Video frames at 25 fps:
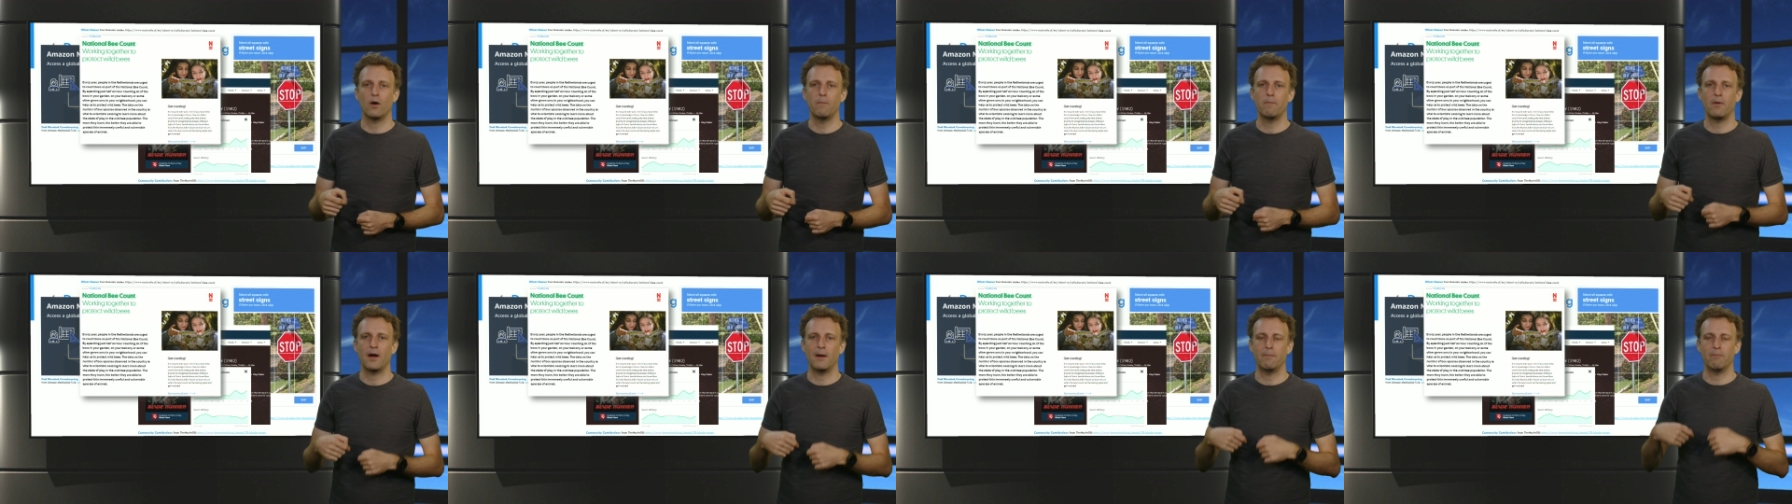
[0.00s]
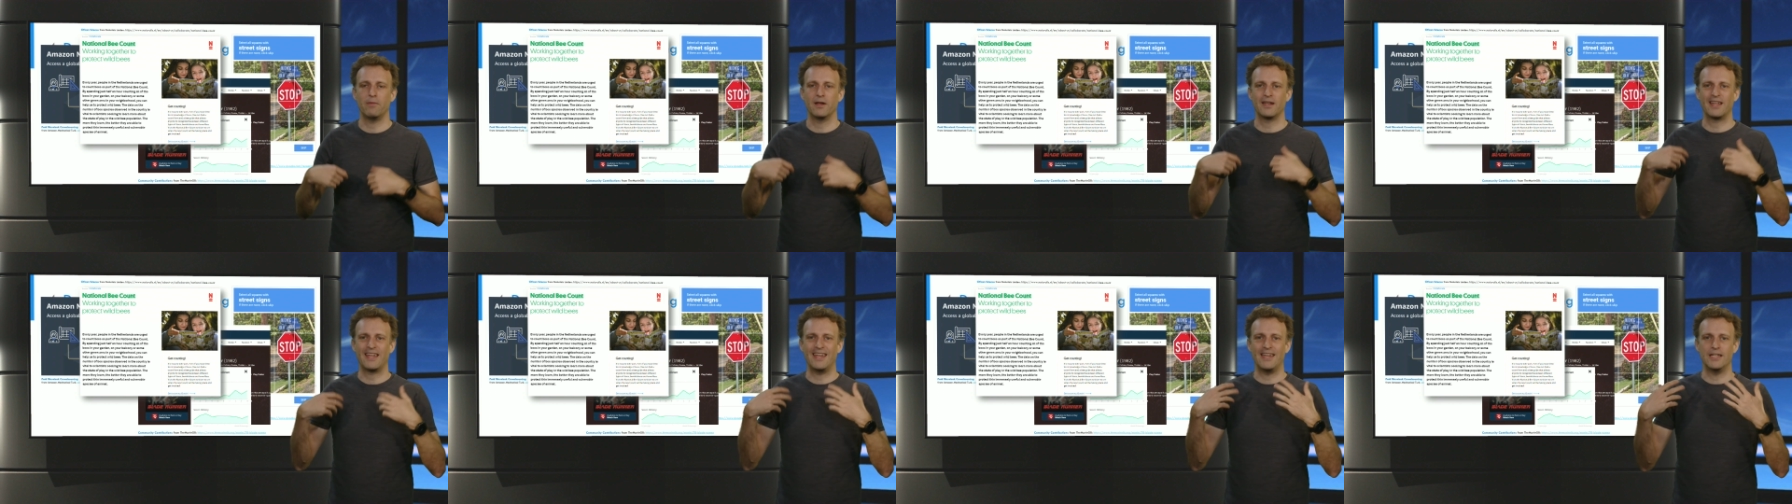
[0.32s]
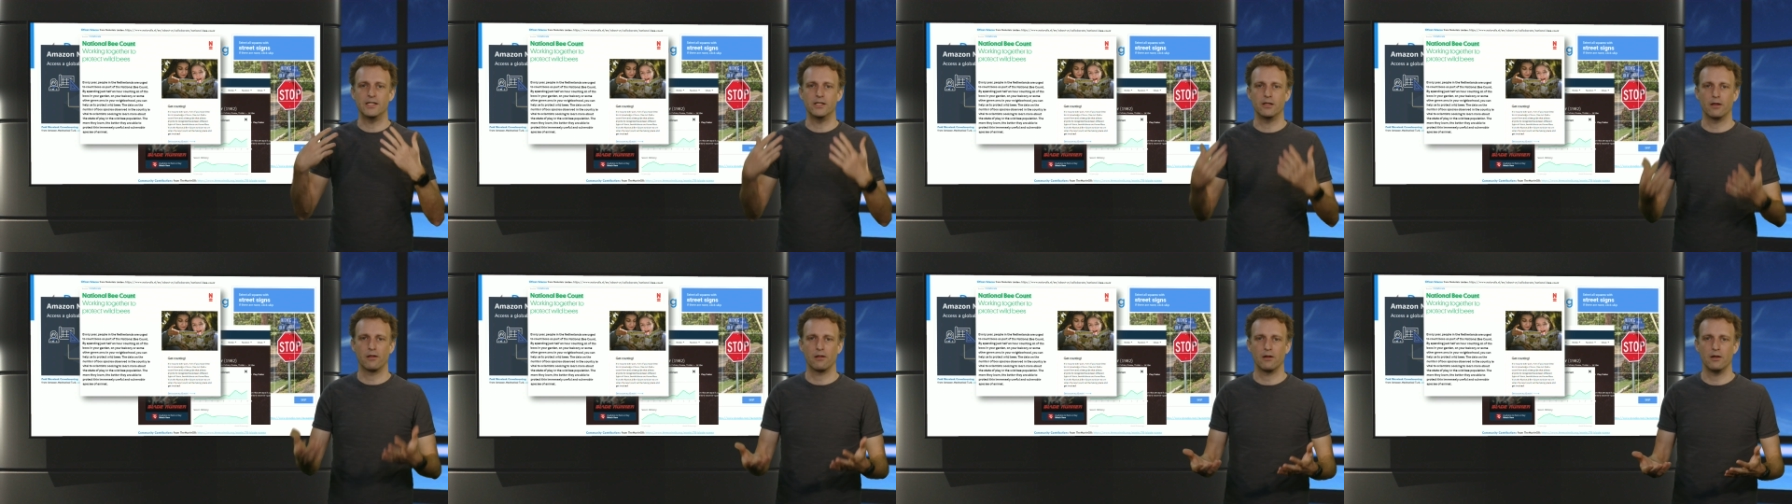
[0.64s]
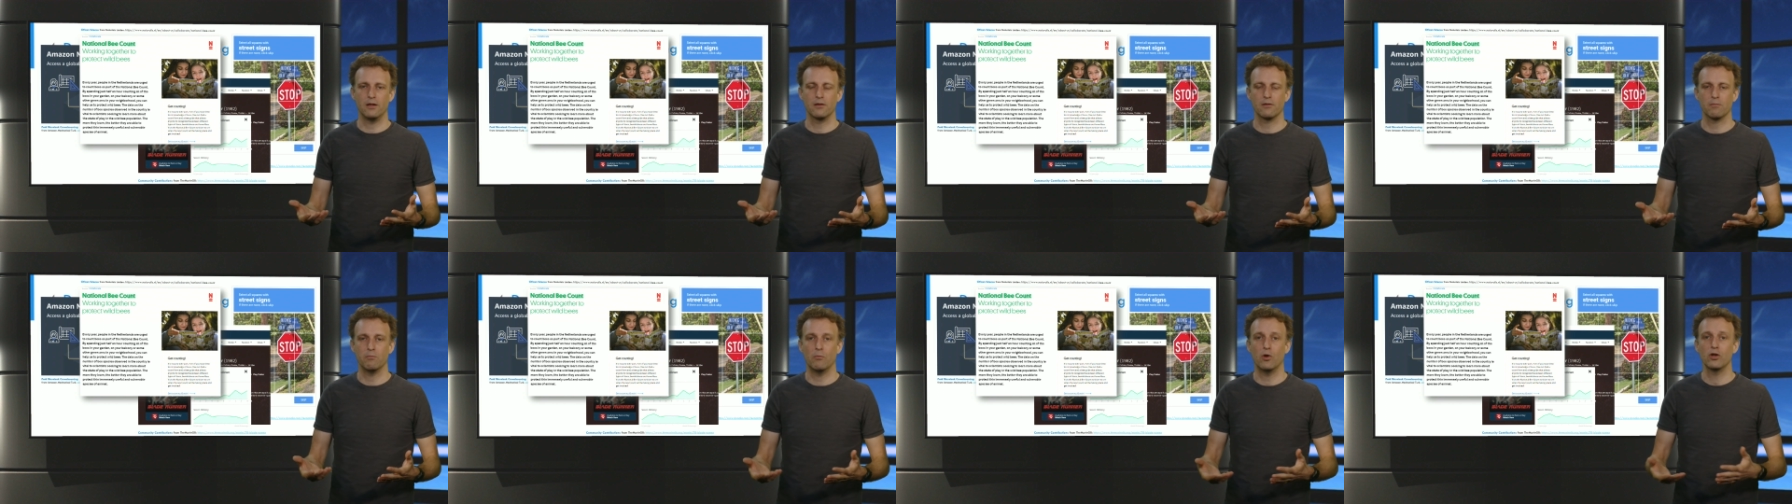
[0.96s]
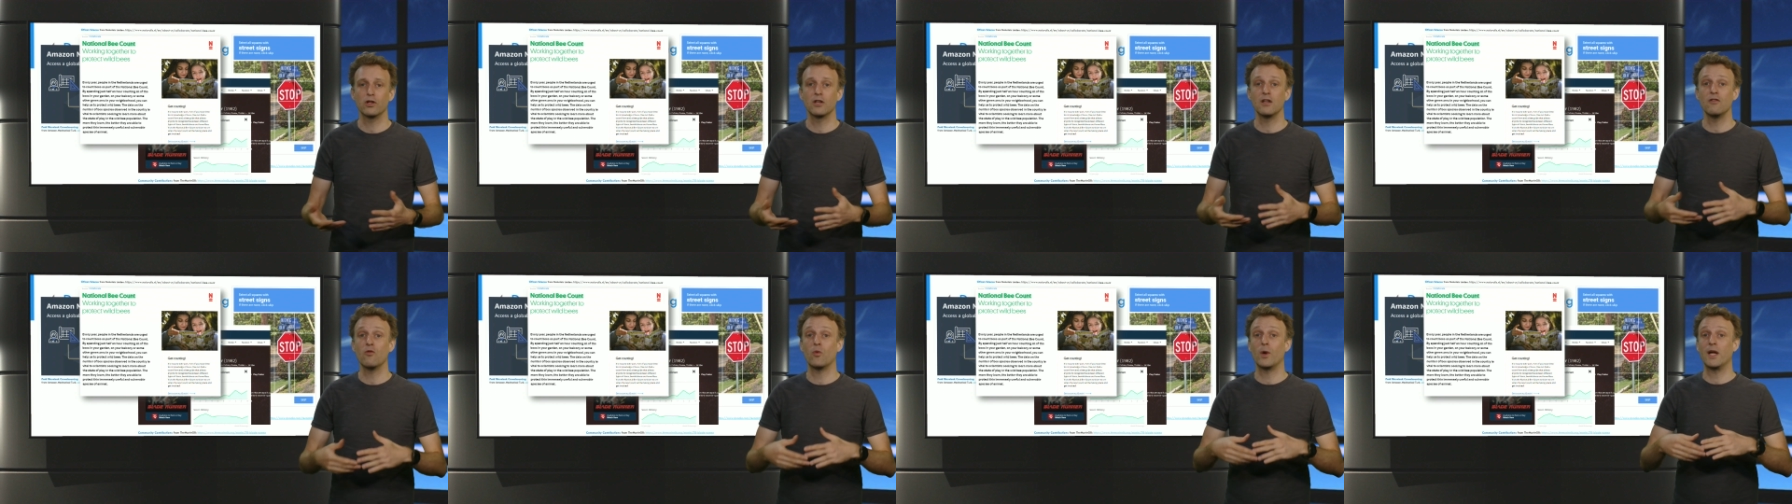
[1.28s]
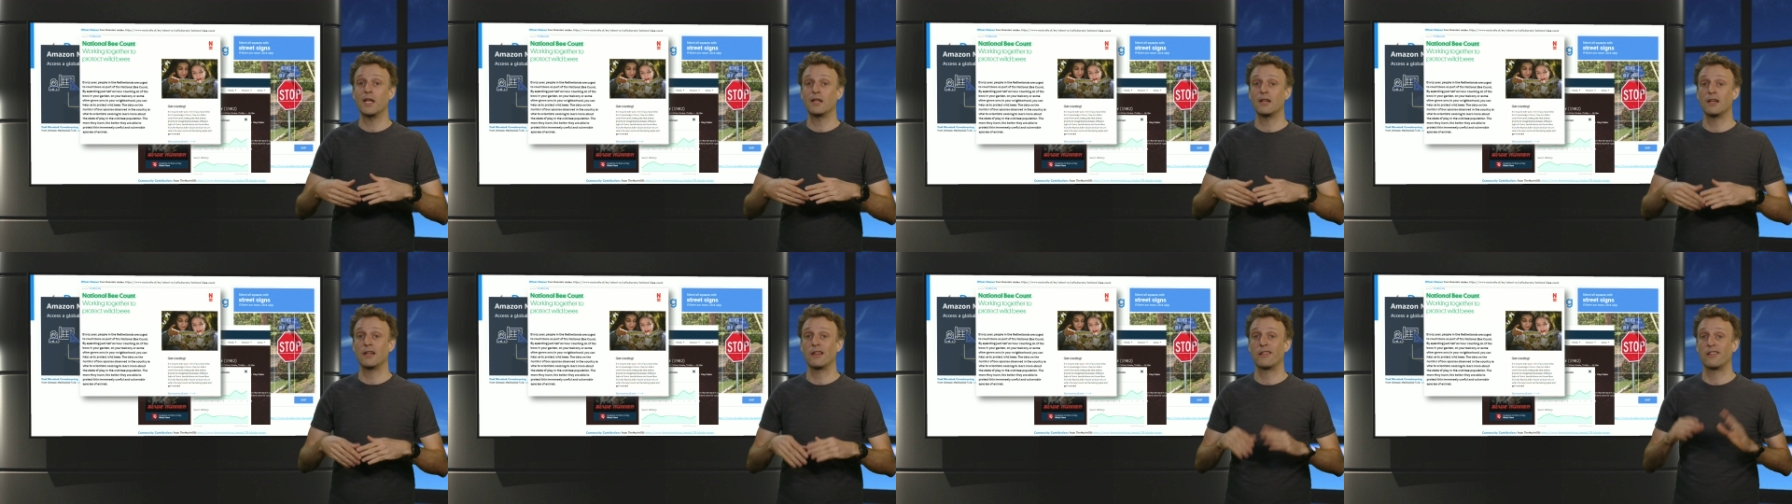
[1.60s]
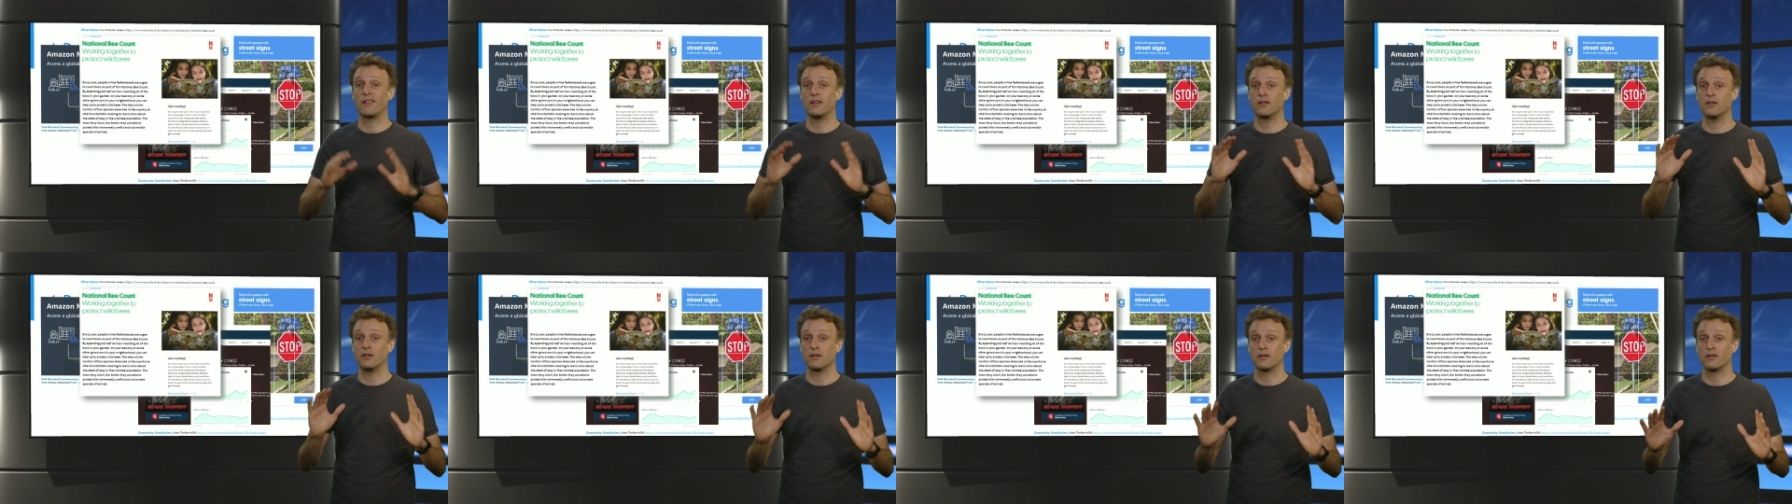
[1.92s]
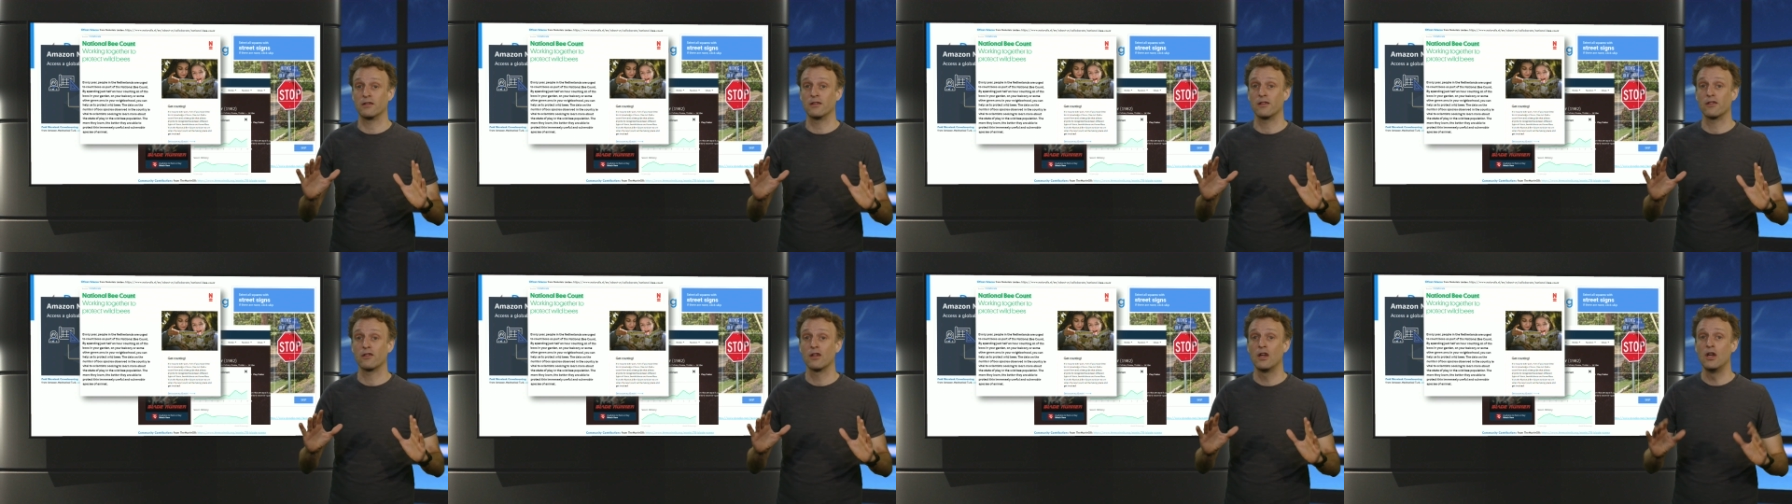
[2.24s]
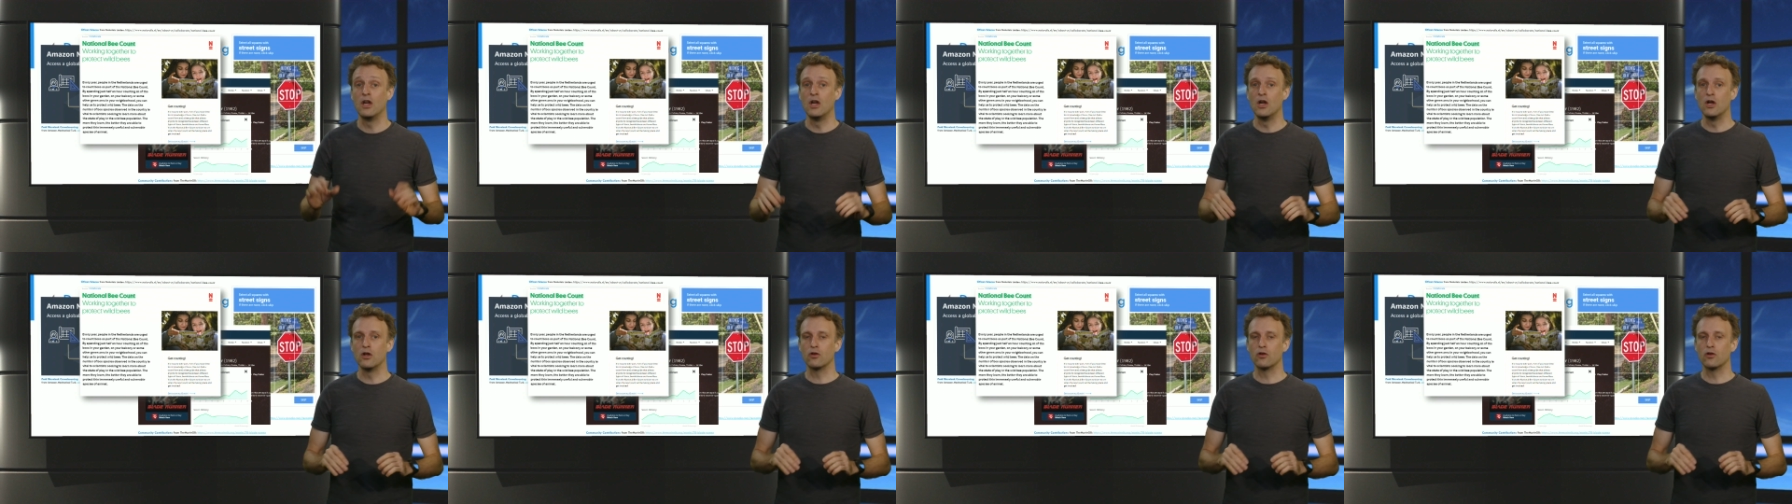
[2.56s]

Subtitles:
or public agencies, motivating citizens